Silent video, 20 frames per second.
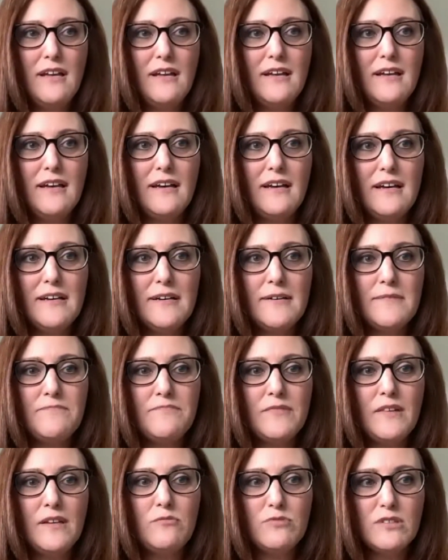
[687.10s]

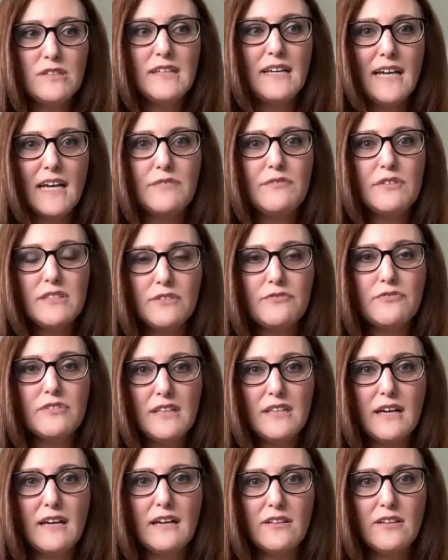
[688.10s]
and really have a different
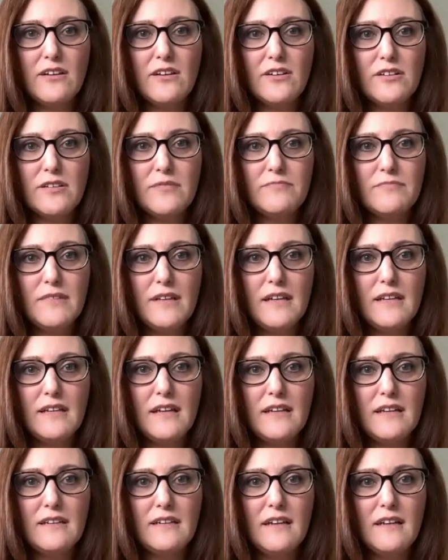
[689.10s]
dialogue,
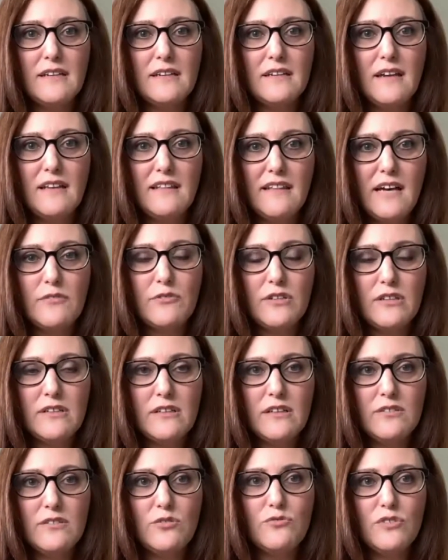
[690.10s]
and allowing
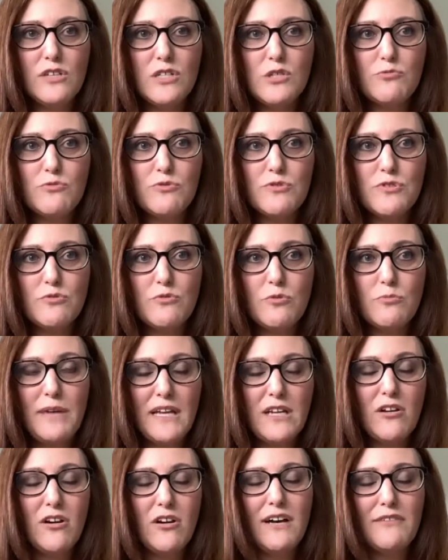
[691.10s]
individuals who may
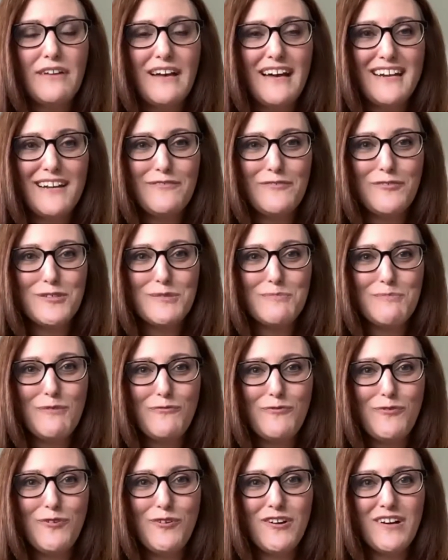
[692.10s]
not have had a voice
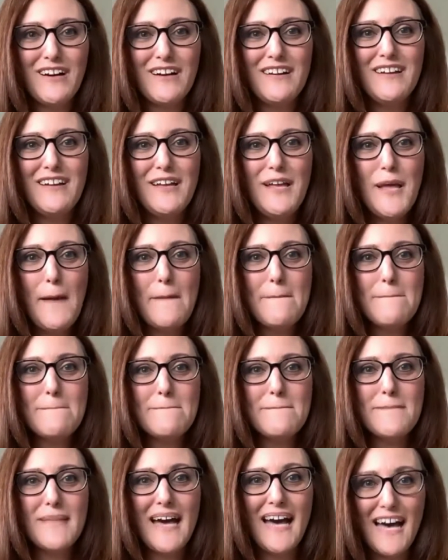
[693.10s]
before
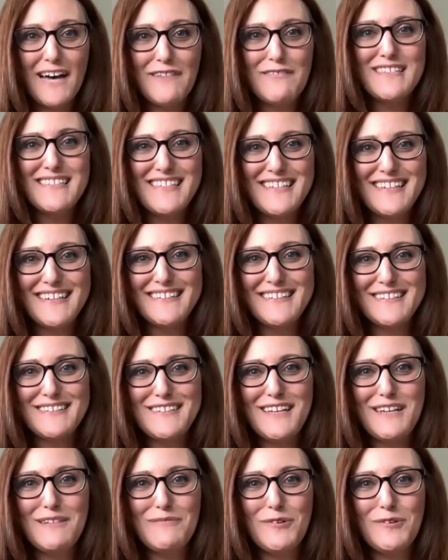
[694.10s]
have a seat at the
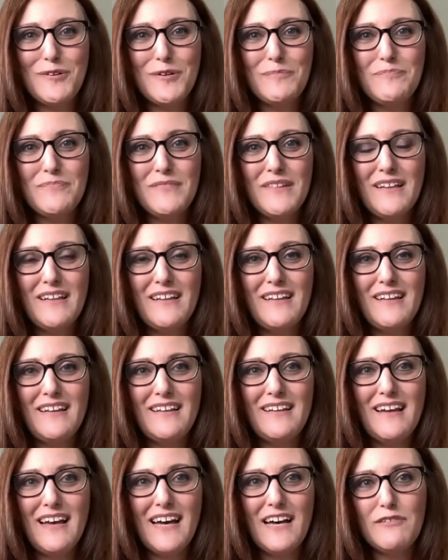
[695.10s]
table
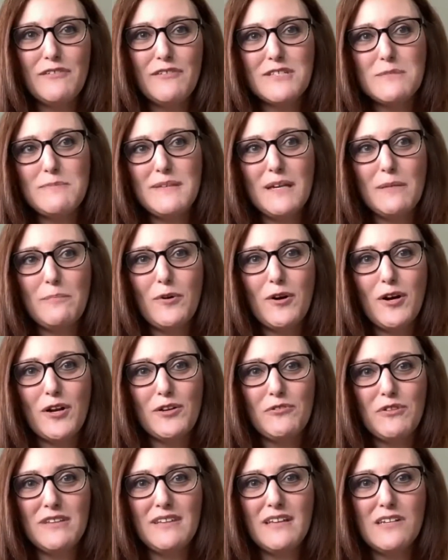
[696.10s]
and have us be a
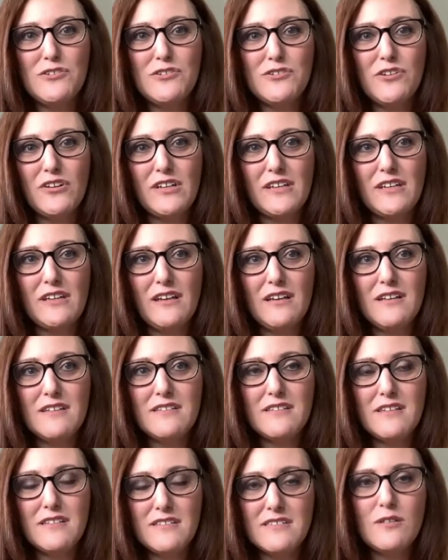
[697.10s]
partner in that journey
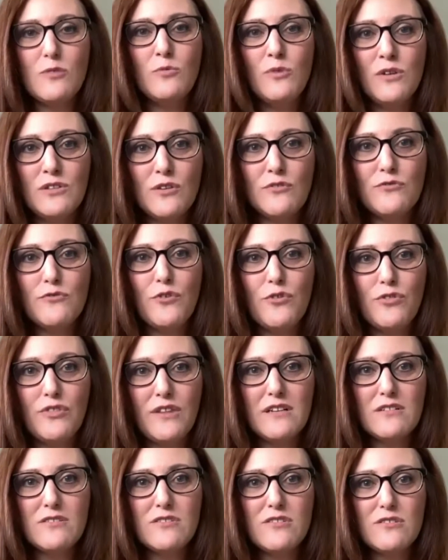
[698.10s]
is a wonderful
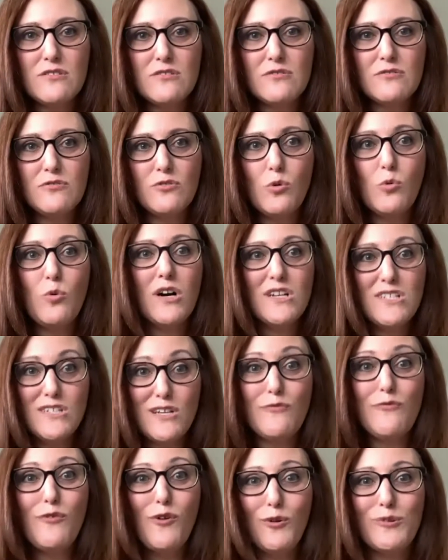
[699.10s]
thing to watch
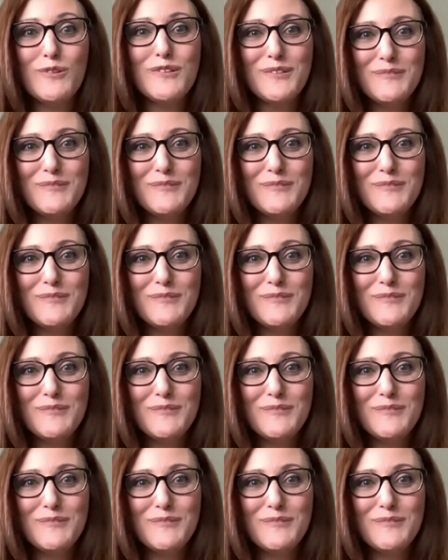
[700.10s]
unfold.